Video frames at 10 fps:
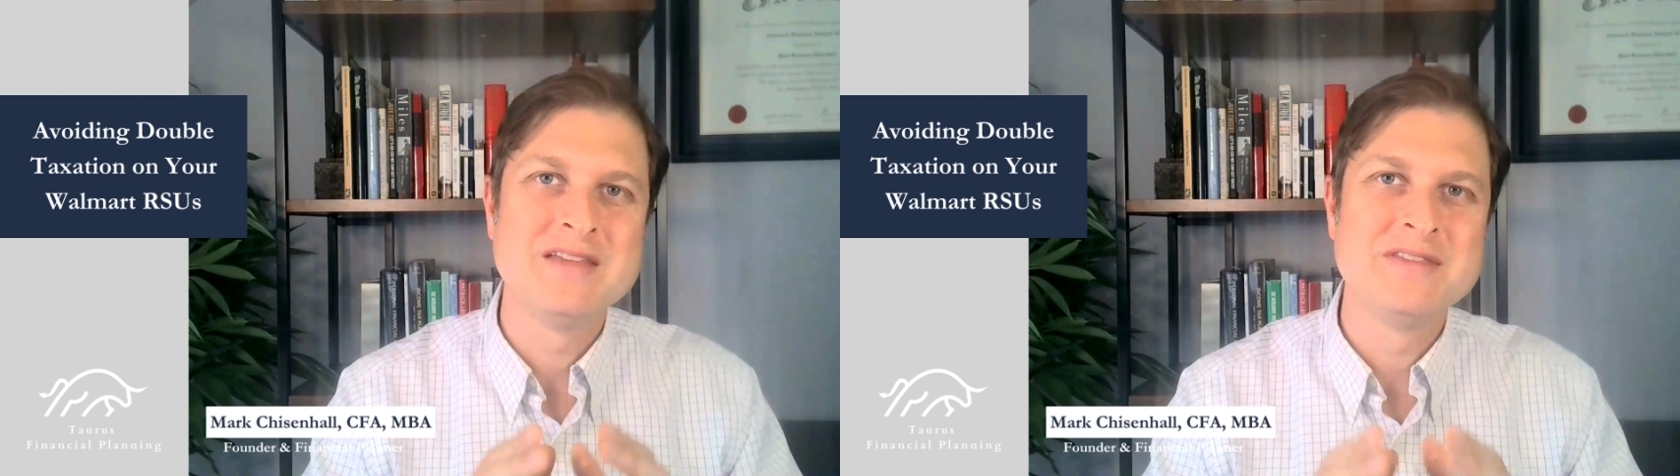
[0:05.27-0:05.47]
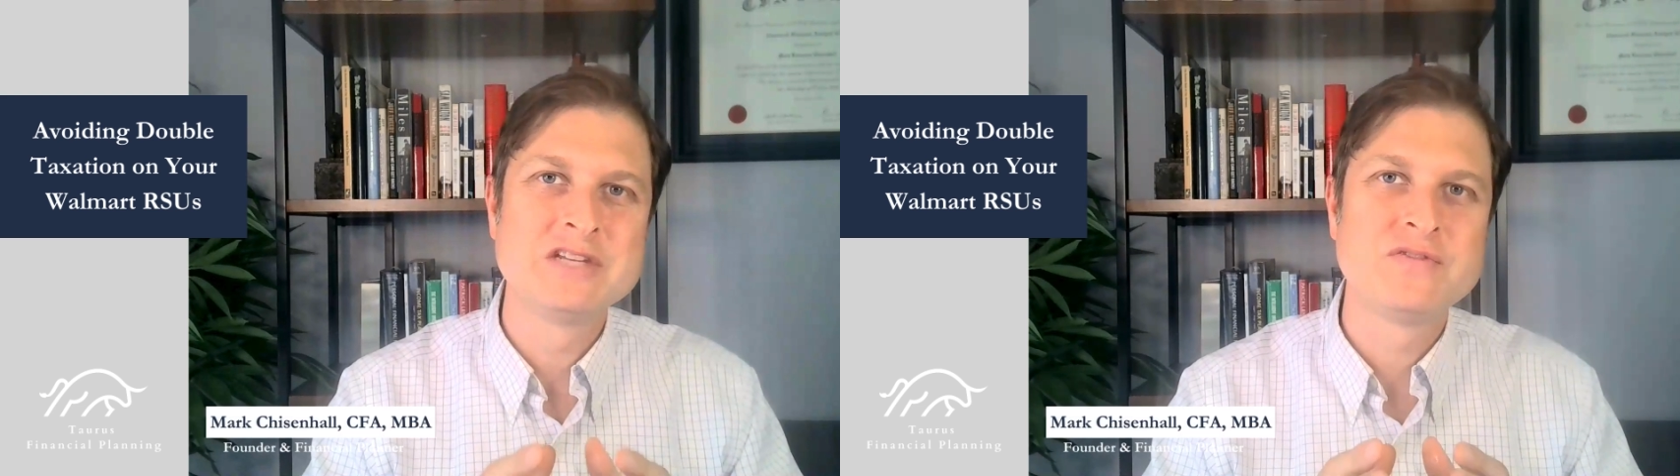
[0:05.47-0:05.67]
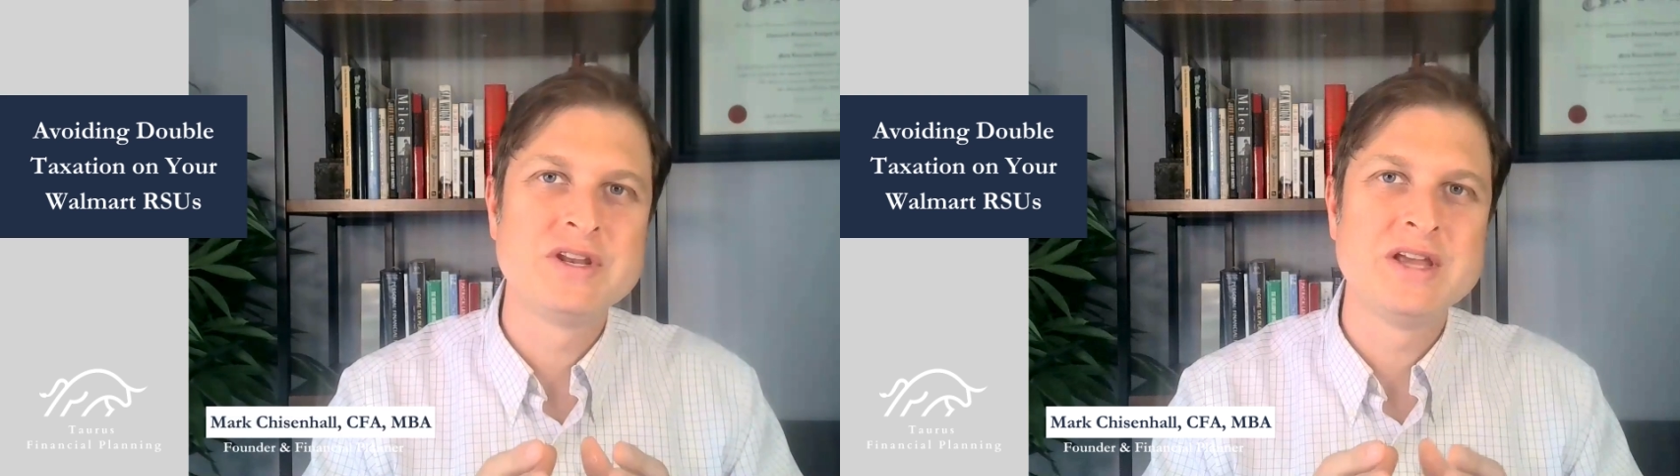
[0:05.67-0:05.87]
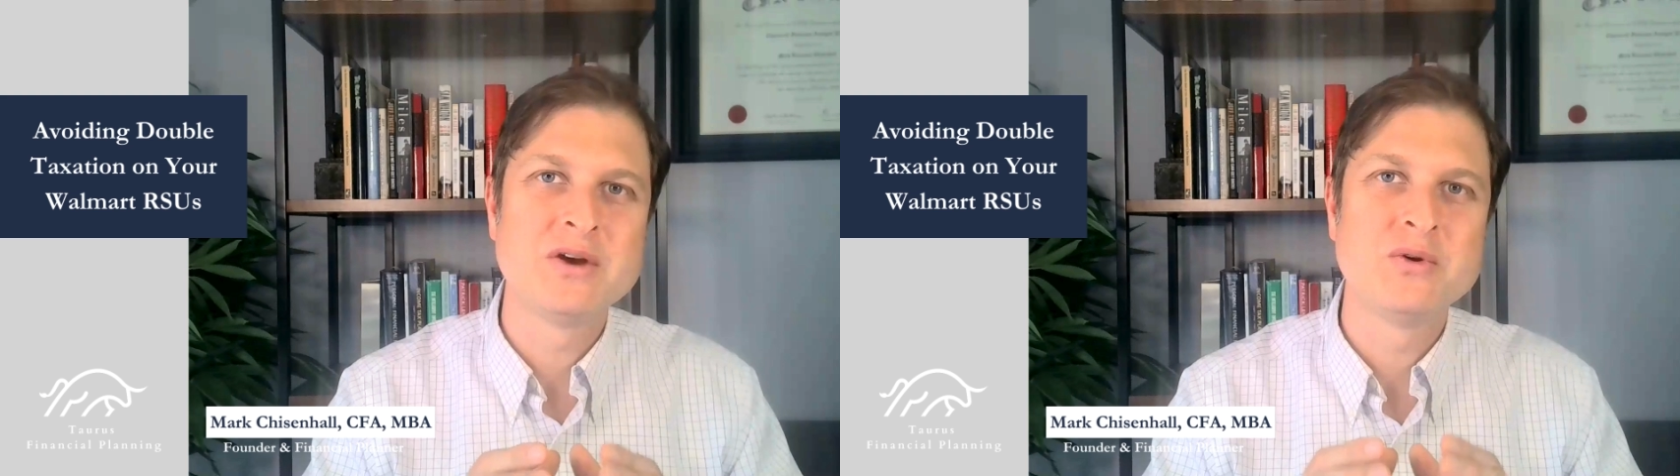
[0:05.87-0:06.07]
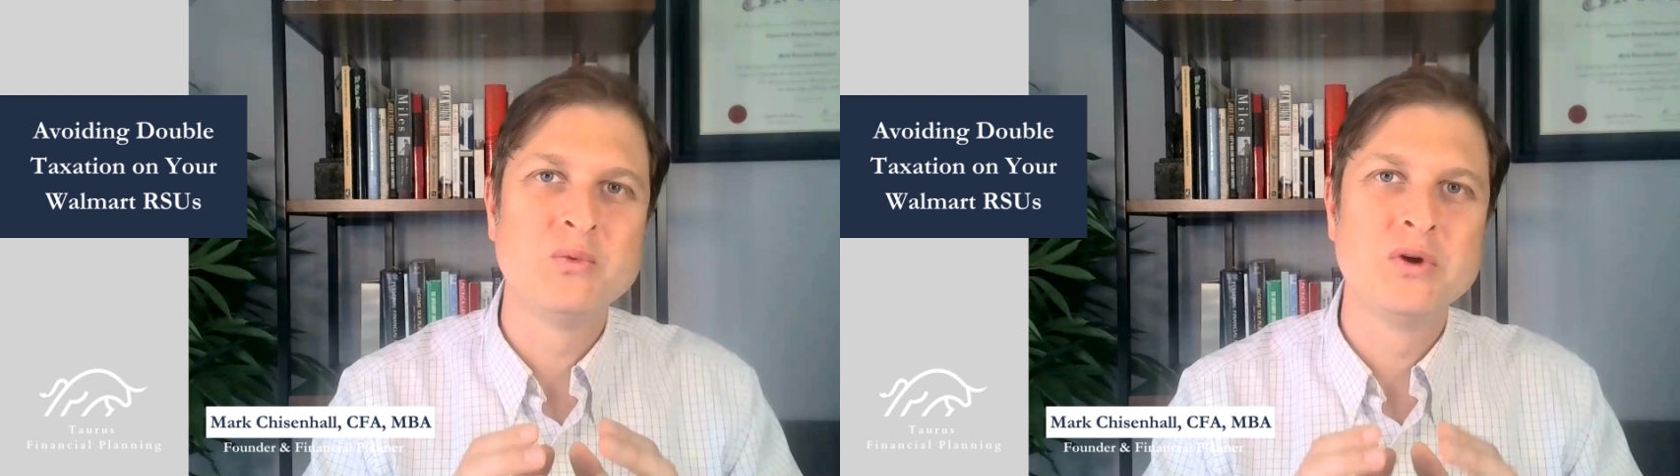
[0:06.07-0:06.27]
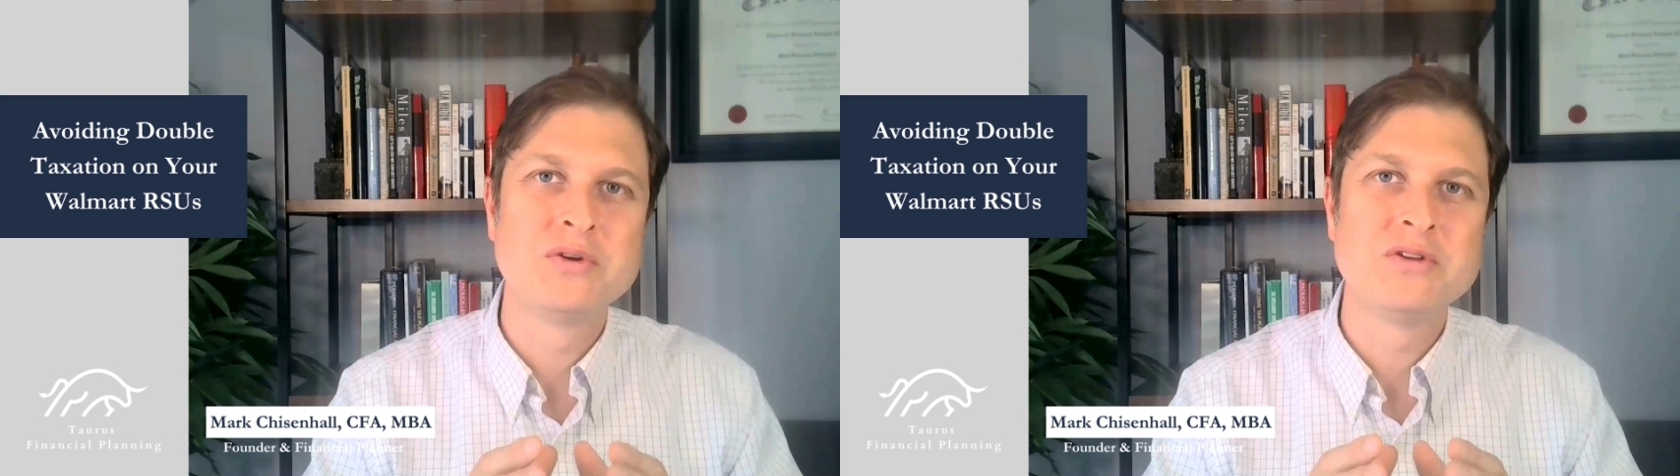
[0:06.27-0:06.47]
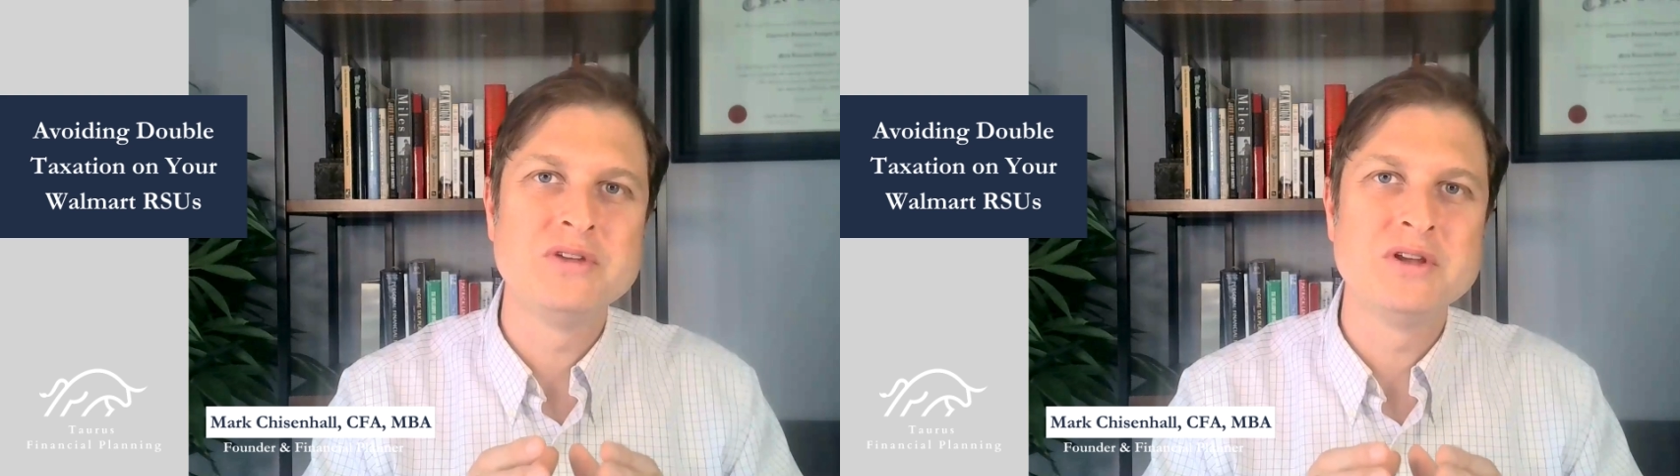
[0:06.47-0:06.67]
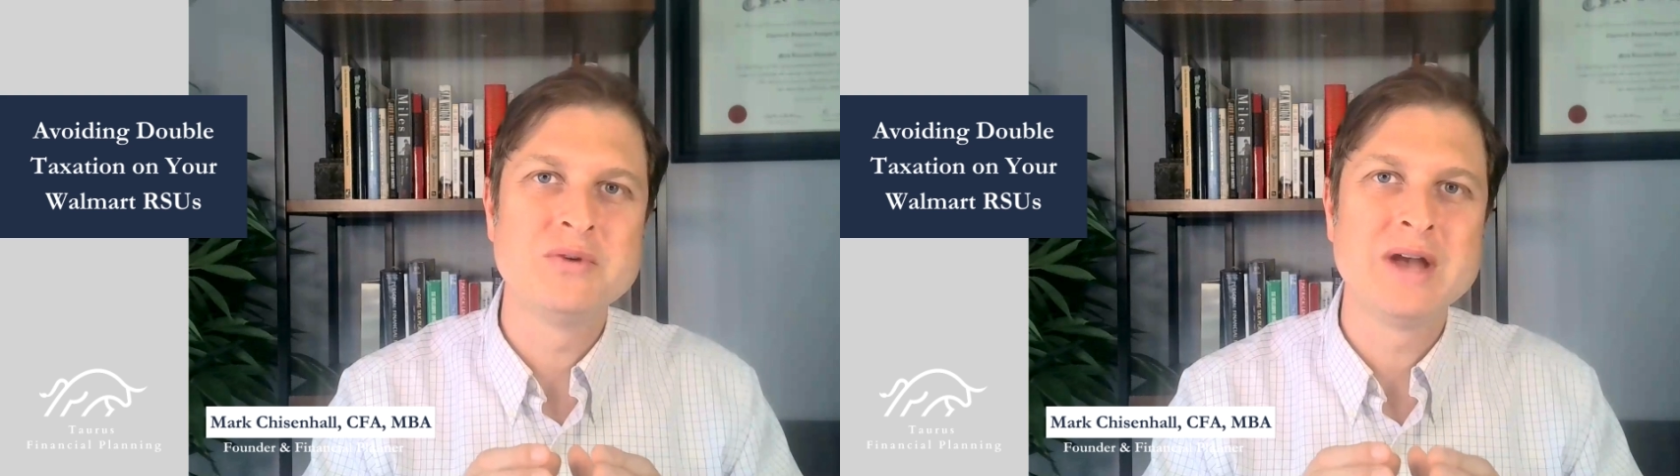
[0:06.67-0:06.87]
In this video, we'll
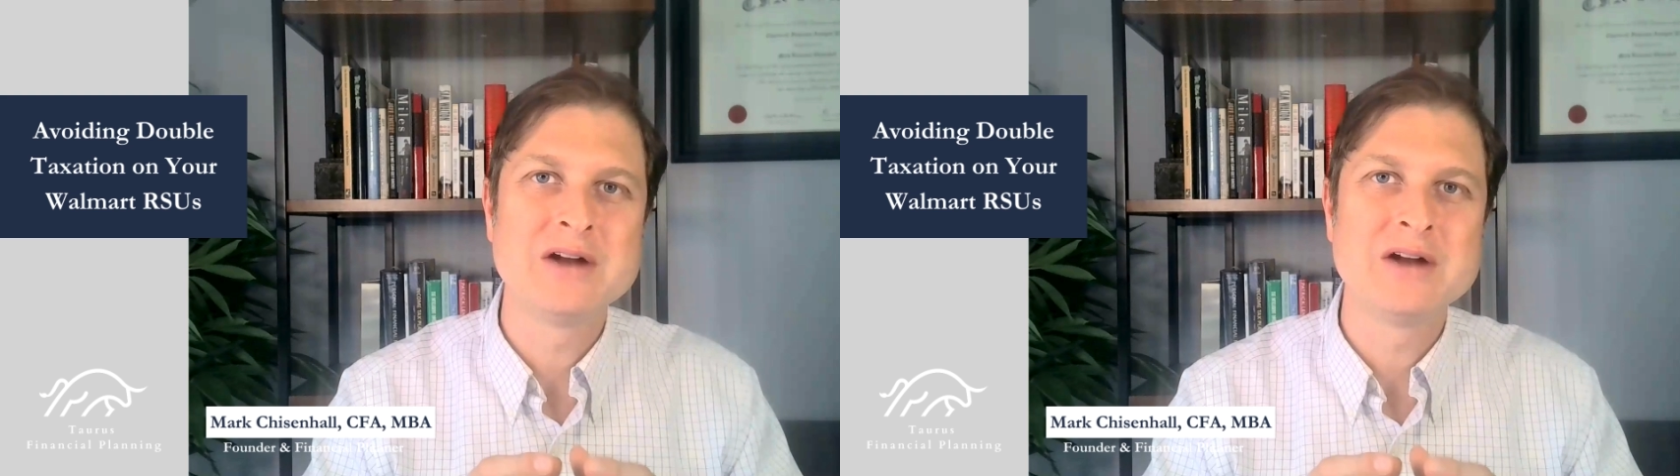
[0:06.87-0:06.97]
review